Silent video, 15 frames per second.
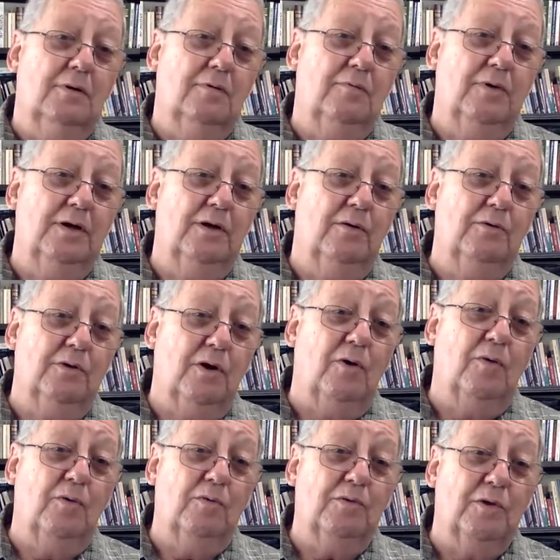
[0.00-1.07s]
We don't
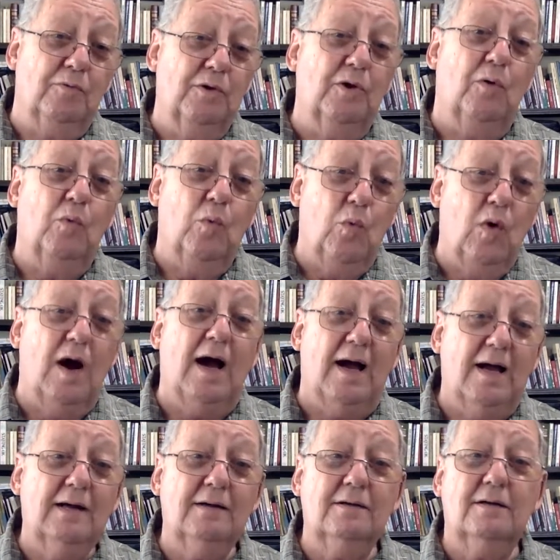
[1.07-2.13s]
know the real why
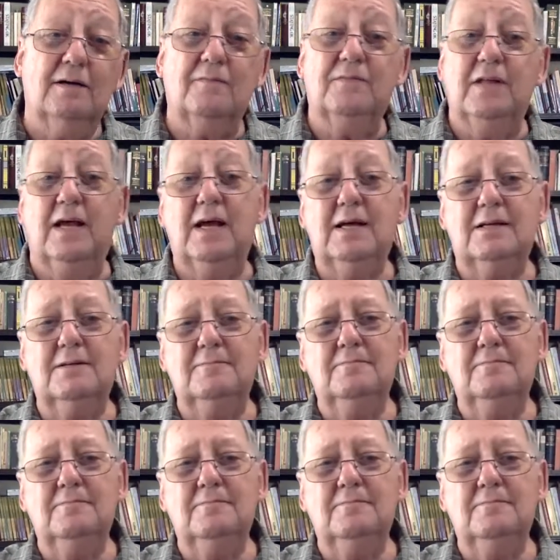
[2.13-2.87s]
of that.